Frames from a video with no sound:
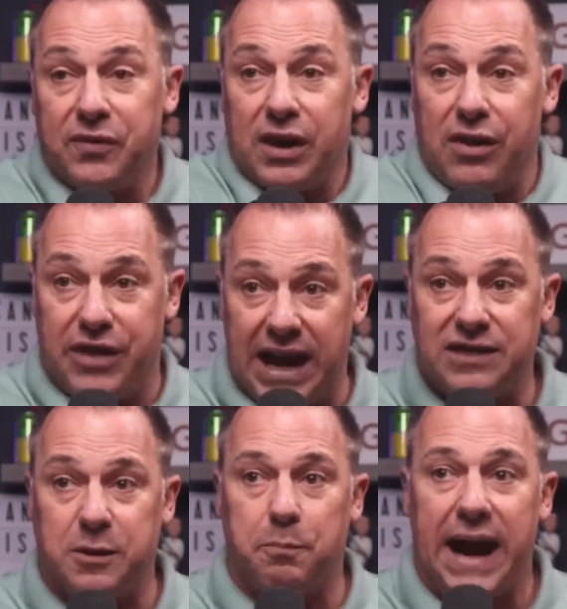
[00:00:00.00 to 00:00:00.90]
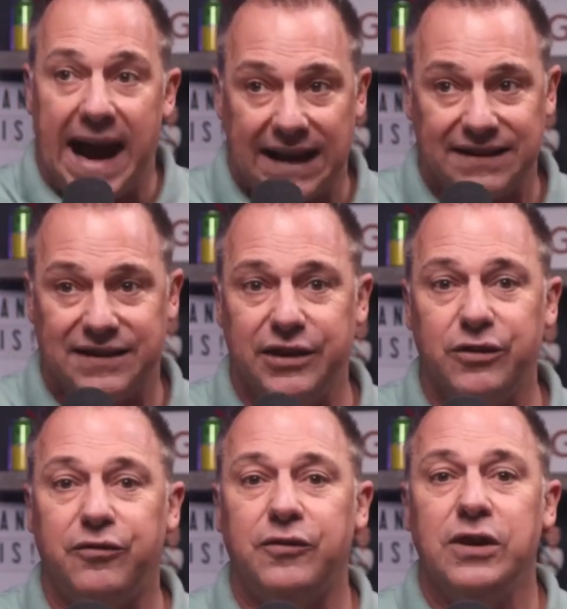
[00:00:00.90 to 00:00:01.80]
that the
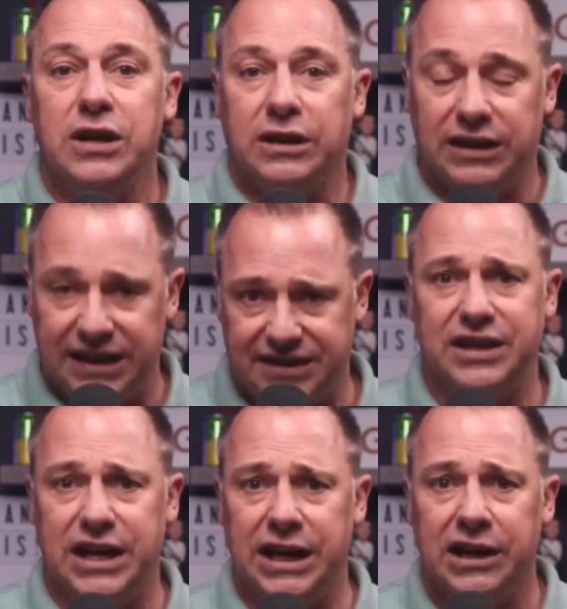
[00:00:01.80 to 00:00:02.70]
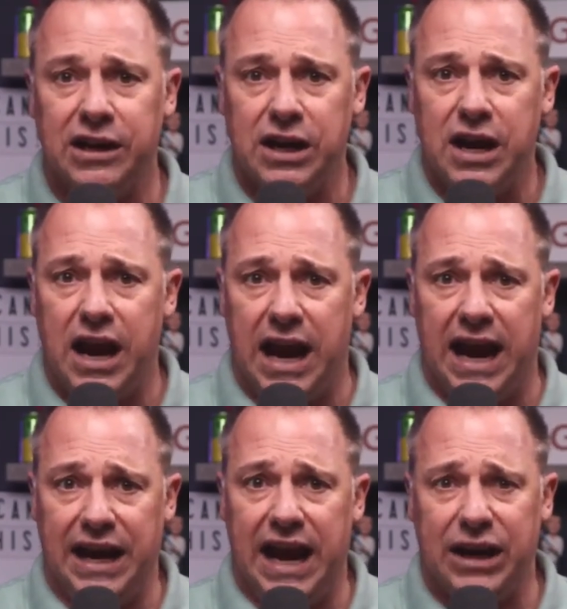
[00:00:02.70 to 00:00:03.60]
passive listening
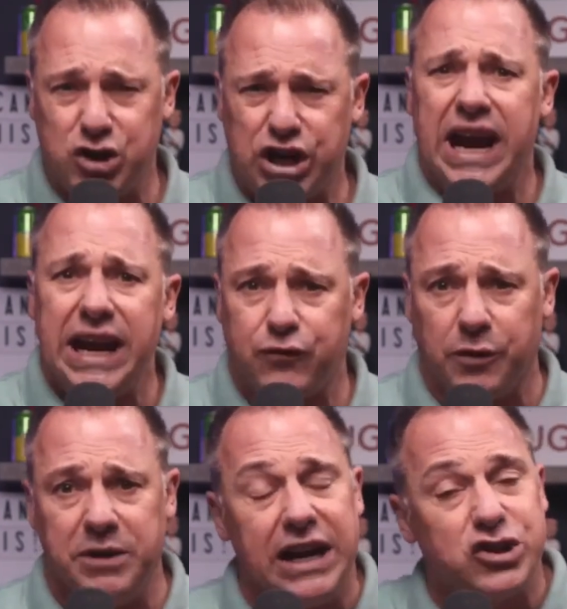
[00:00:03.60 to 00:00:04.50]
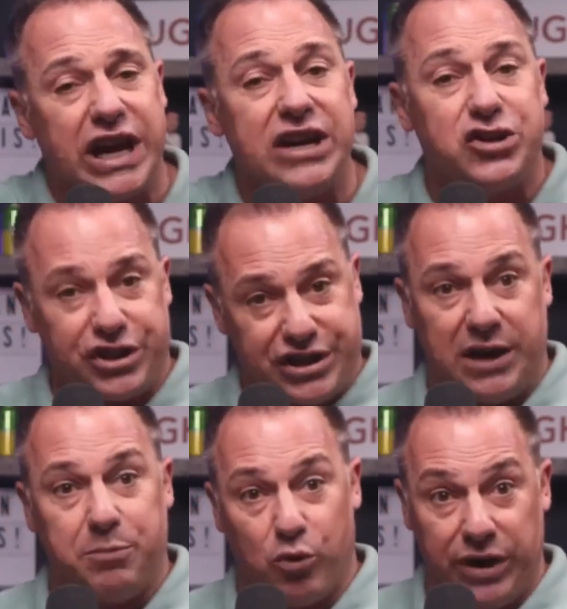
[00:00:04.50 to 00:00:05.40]
and educate from the education
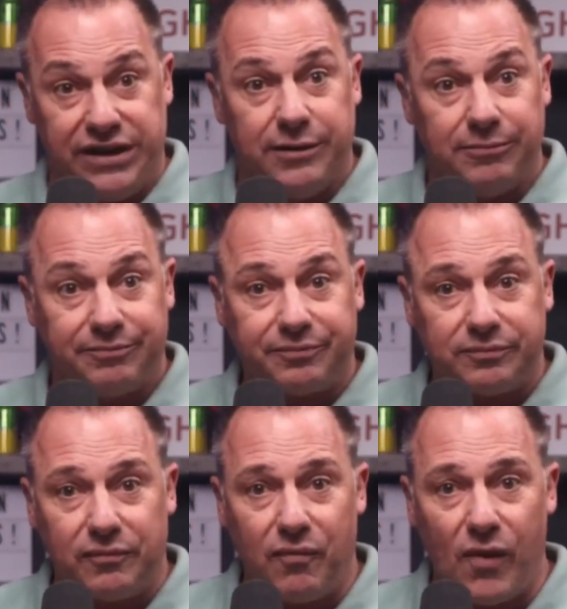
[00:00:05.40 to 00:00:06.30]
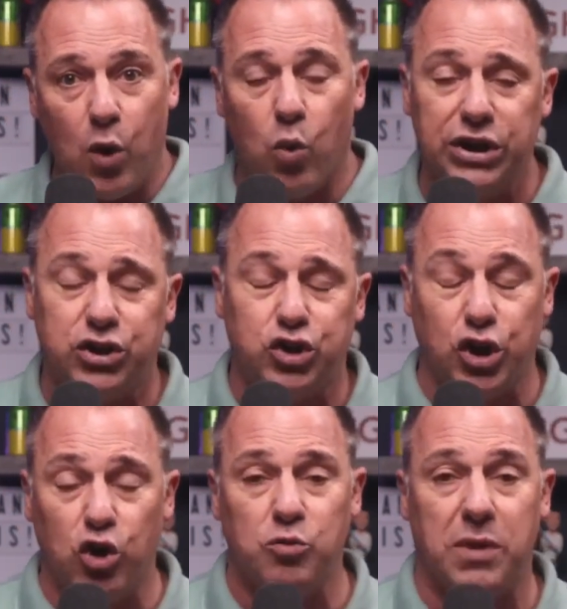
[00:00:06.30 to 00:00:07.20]
standpoint was
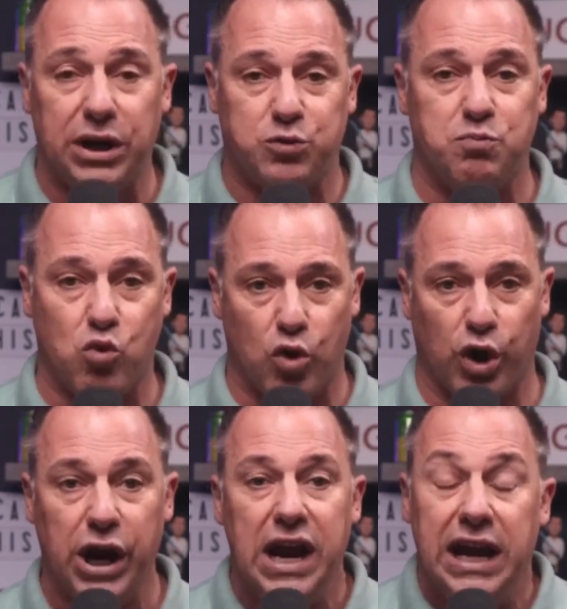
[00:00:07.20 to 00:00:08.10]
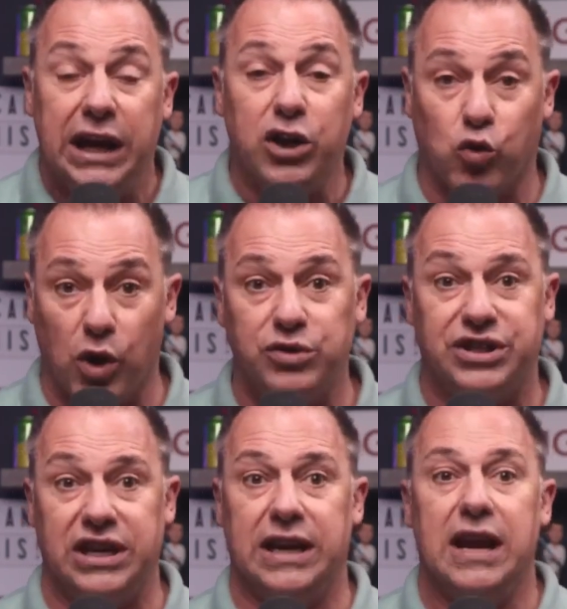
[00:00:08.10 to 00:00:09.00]
so much more
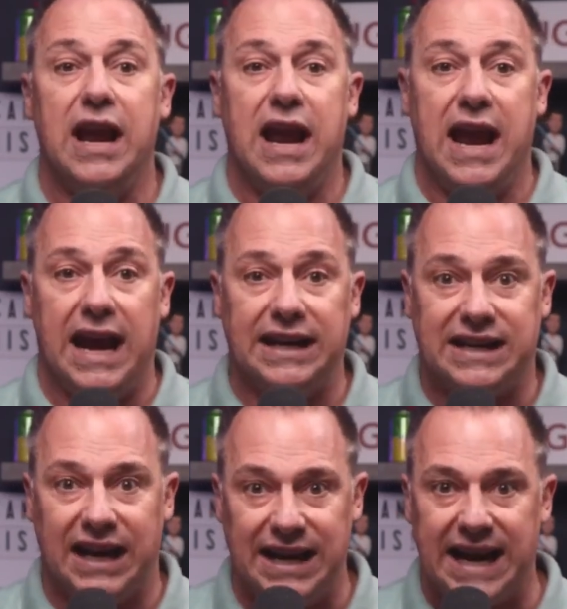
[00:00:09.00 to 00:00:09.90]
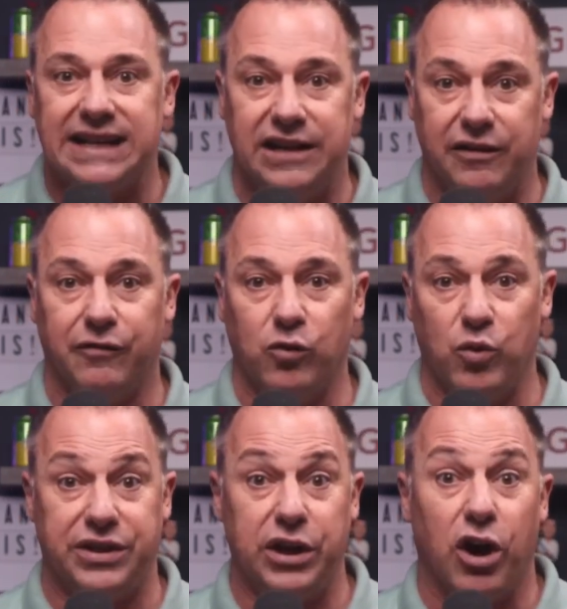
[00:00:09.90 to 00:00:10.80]
engrossing and connective
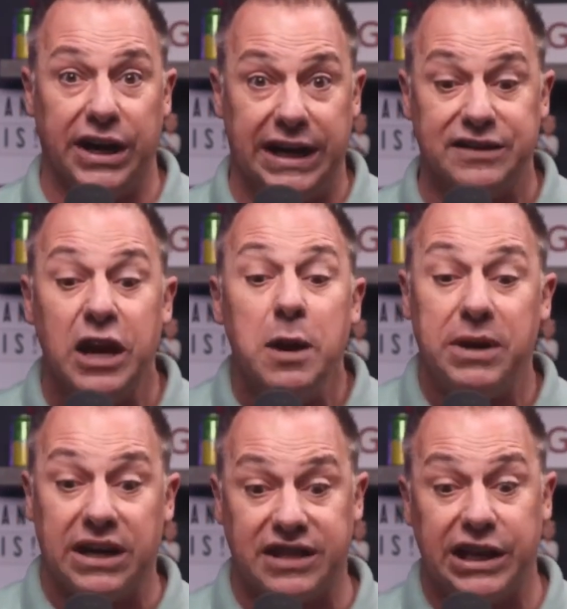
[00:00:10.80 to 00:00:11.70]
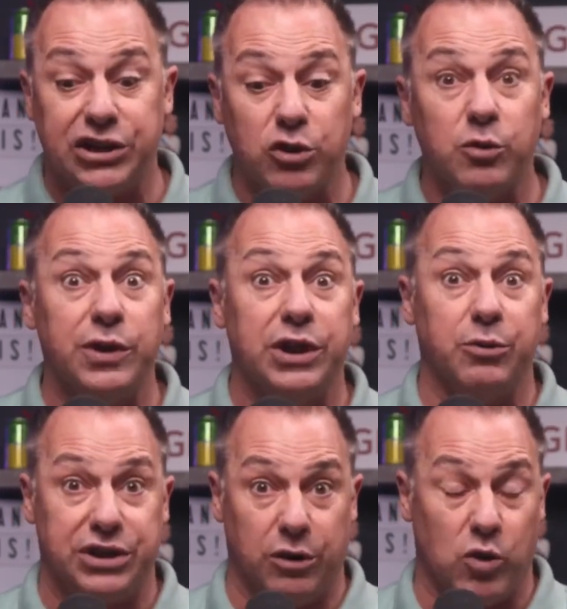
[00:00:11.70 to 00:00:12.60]
with the audience because they could do it when they were
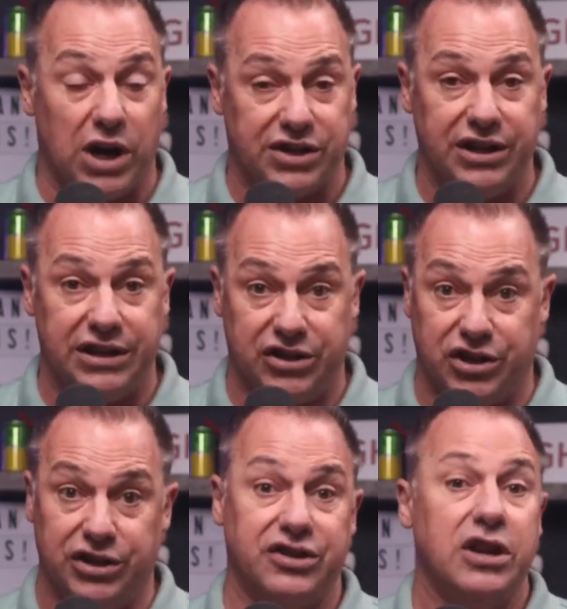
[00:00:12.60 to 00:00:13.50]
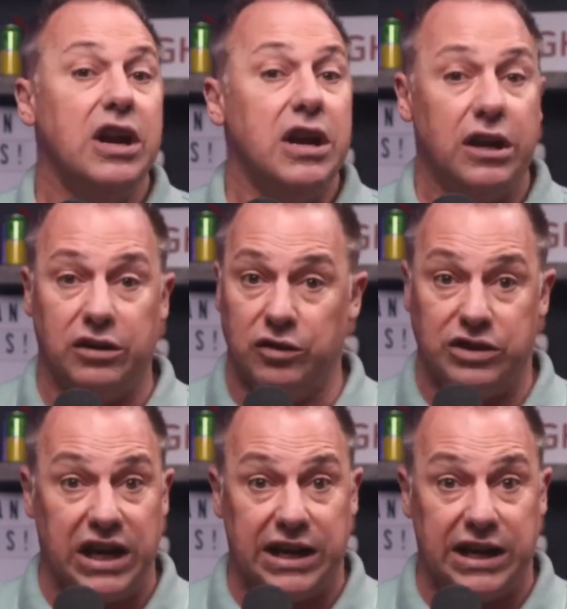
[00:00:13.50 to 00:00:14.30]
washing the dishes, taking the